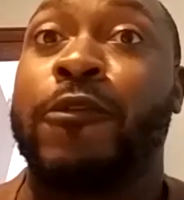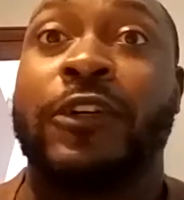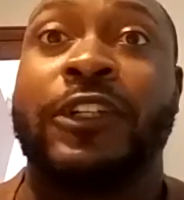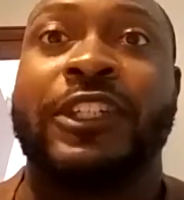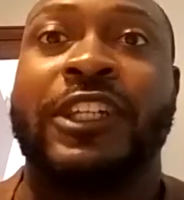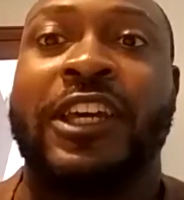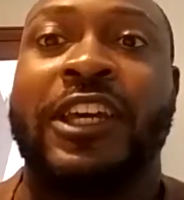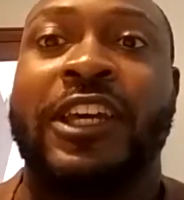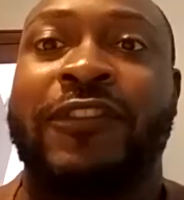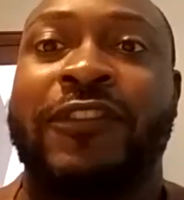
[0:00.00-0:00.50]

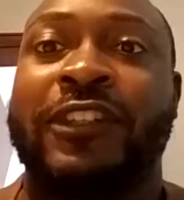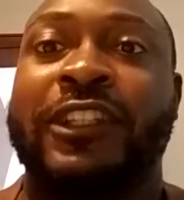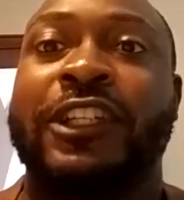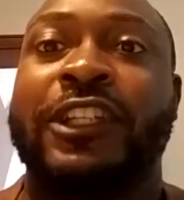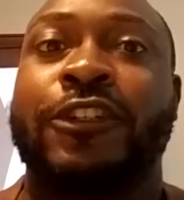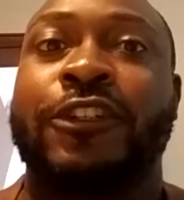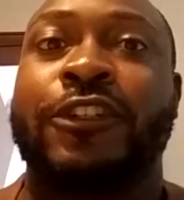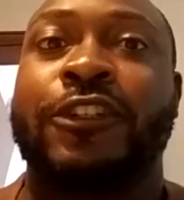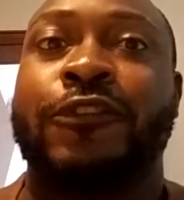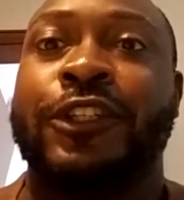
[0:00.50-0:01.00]
definitely
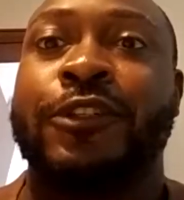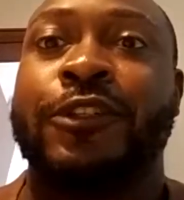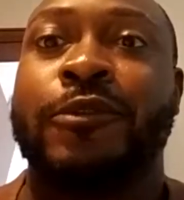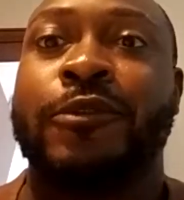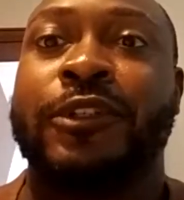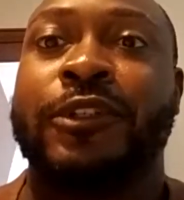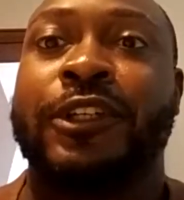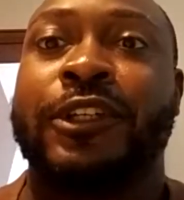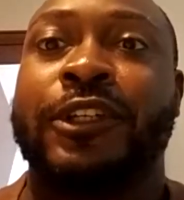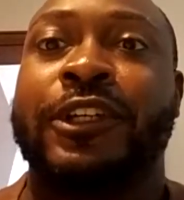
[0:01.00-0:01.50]
agree. You would
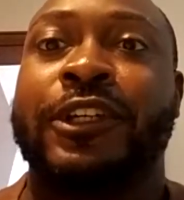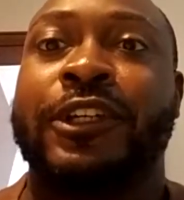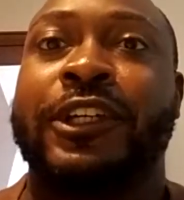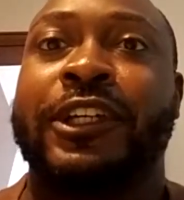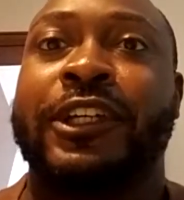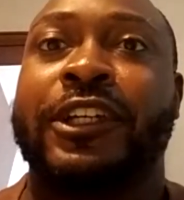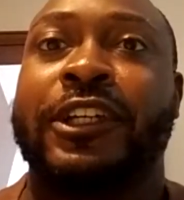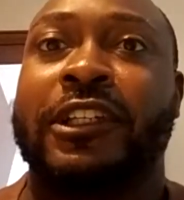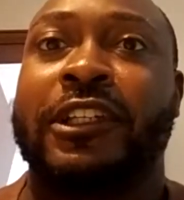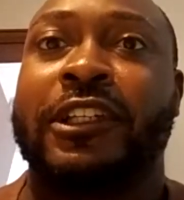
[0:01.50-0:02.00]
get
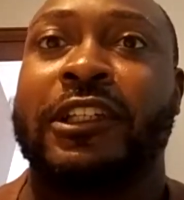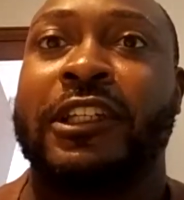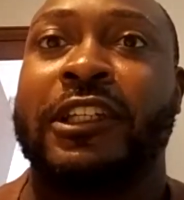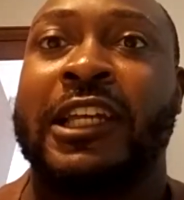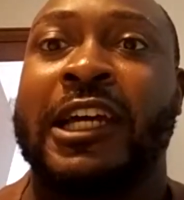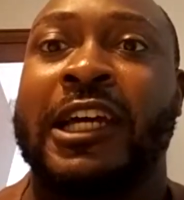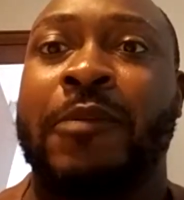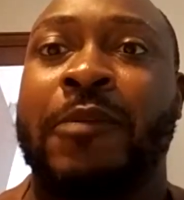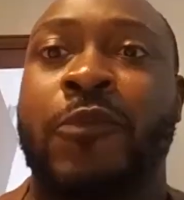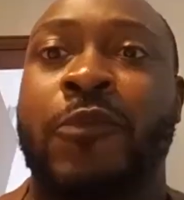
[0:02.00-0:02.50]
a lot
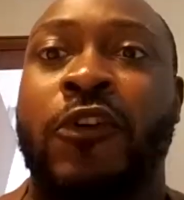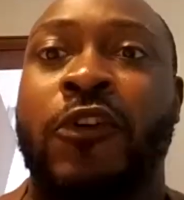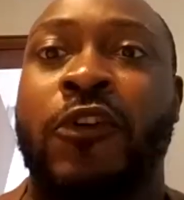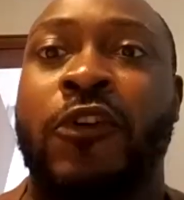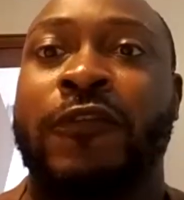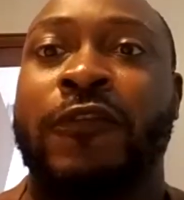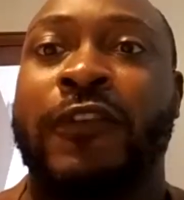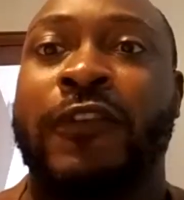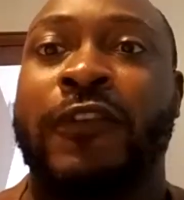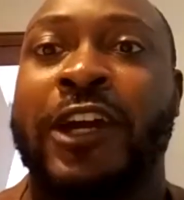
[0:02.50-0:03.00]
more
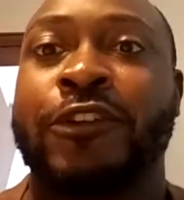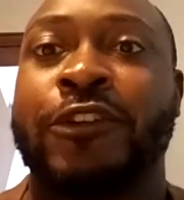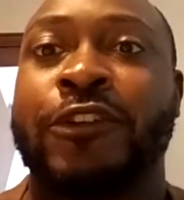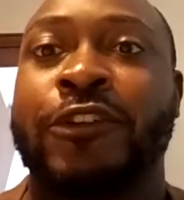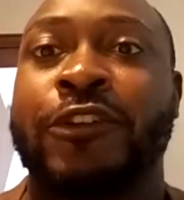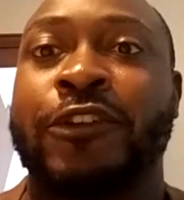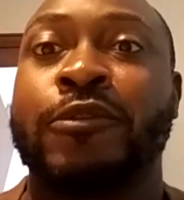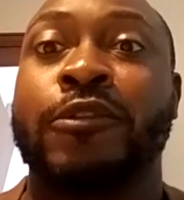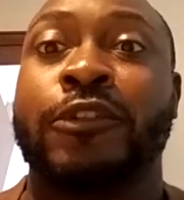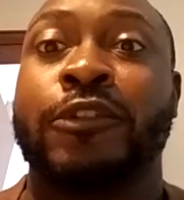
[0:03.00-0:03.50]
value.
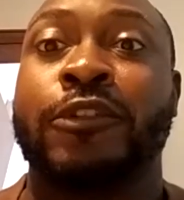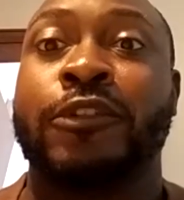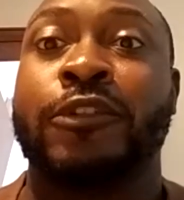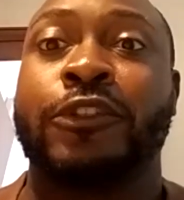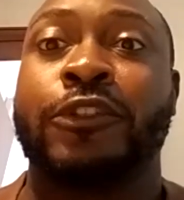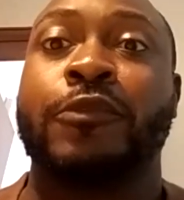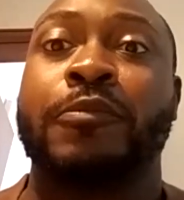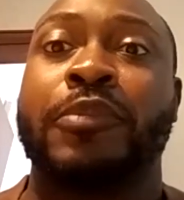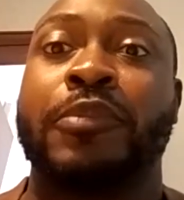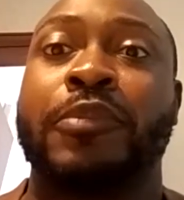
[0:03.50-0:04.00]
You
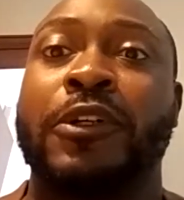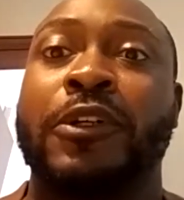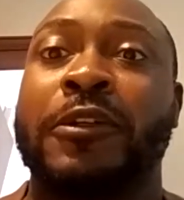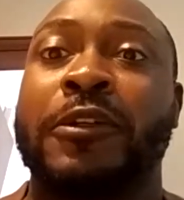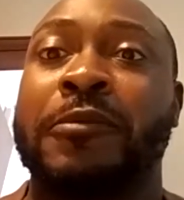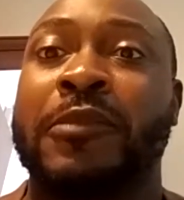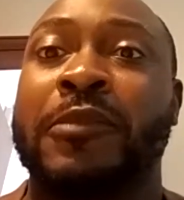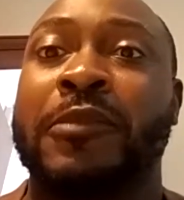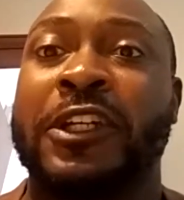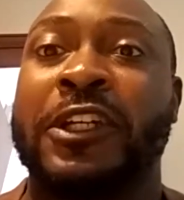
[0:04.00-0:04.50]
put
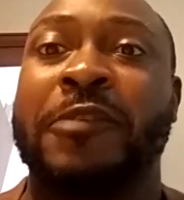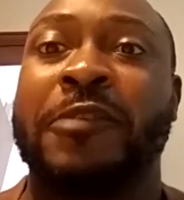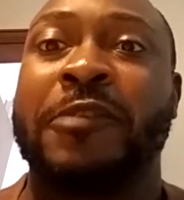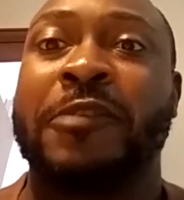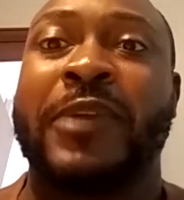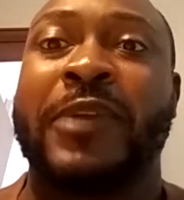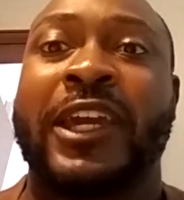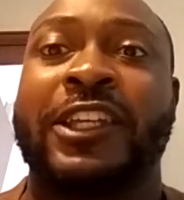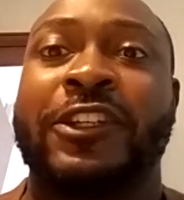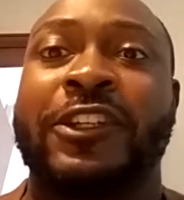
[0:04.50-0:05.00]
money back in
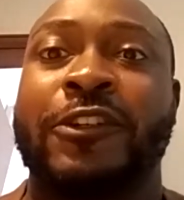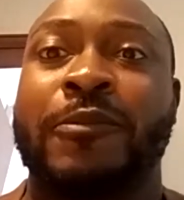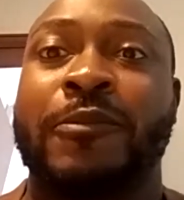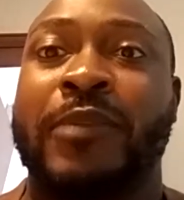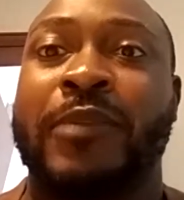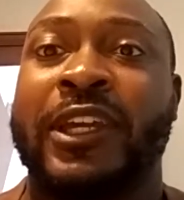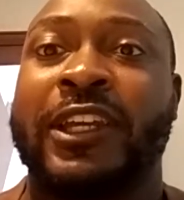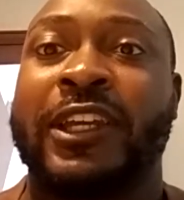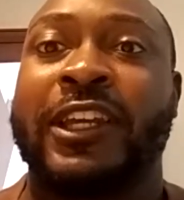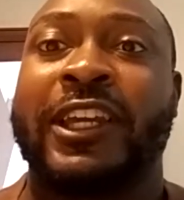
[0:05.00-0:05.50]
your bank
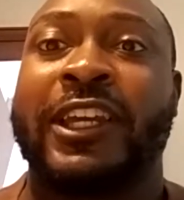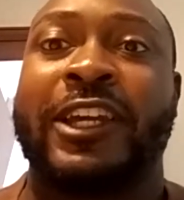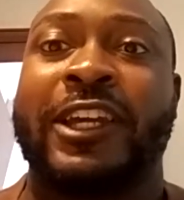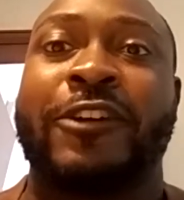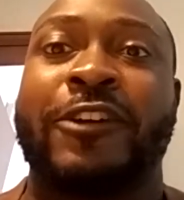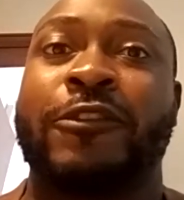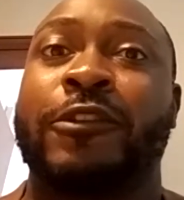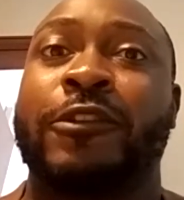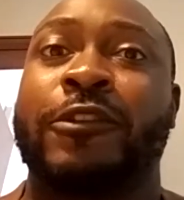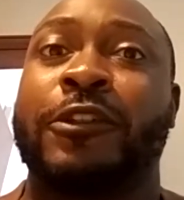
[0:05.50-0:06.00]
account.
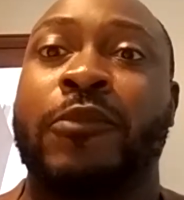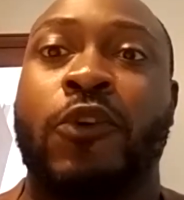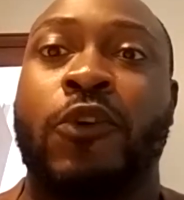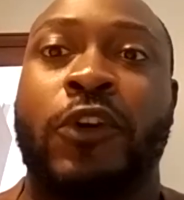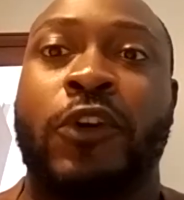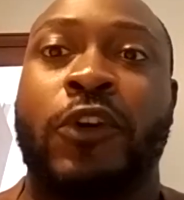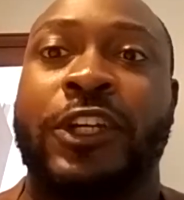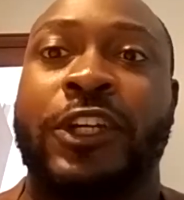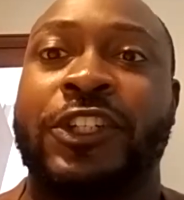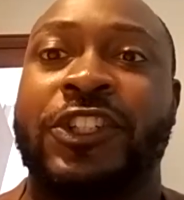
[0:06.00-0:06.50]
A
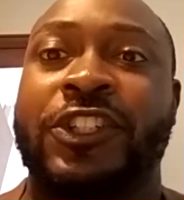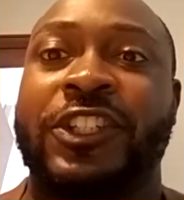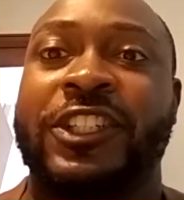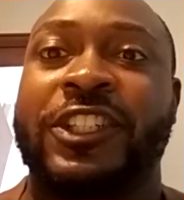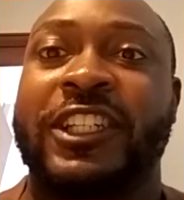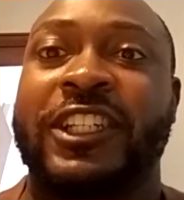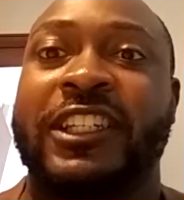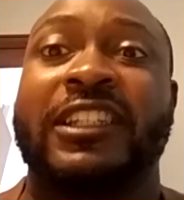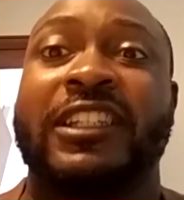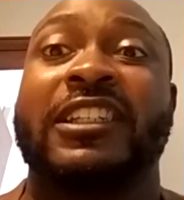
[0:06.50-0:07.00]
mortgage is a
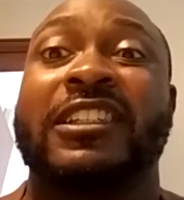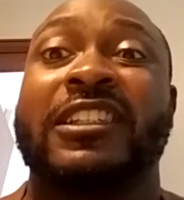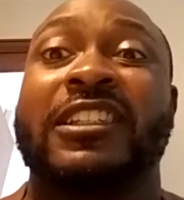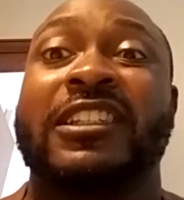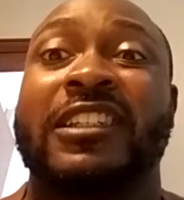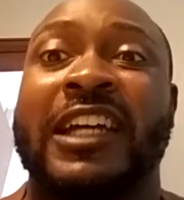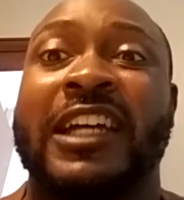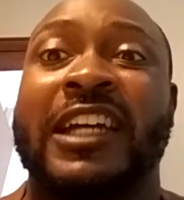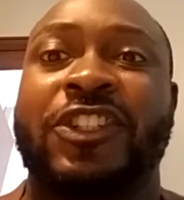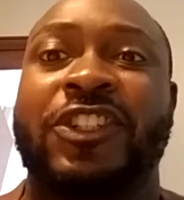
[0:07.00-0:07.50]

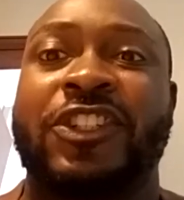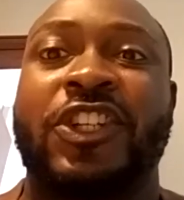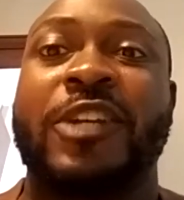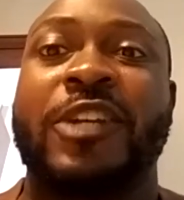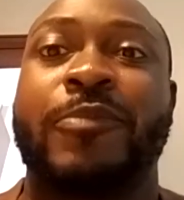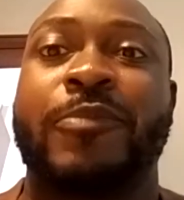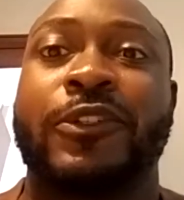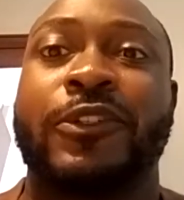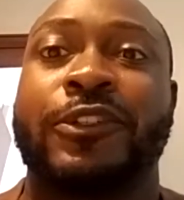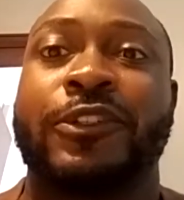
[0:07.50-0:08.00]
lot
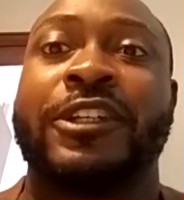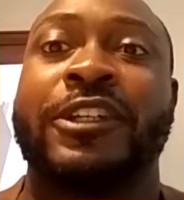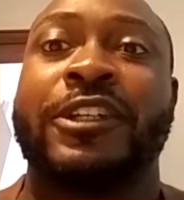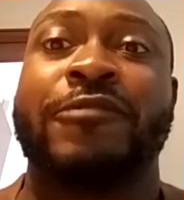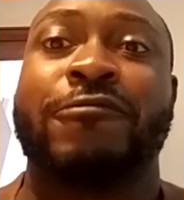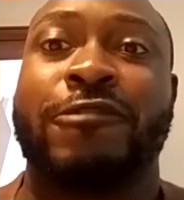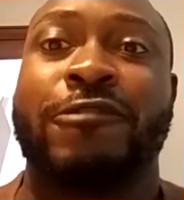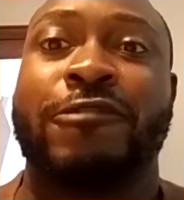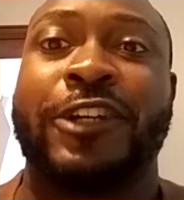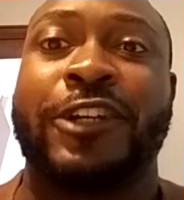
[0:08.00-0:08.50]
cheaper than
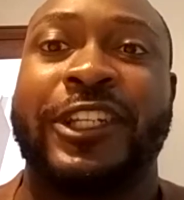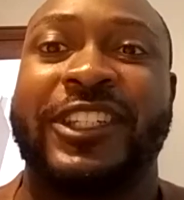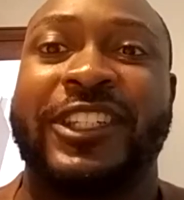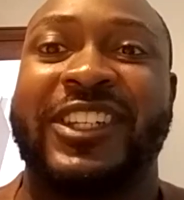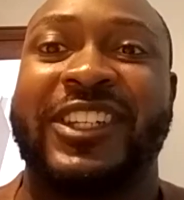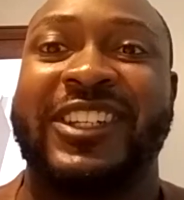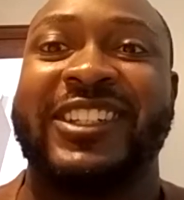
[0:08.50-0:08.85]
rent.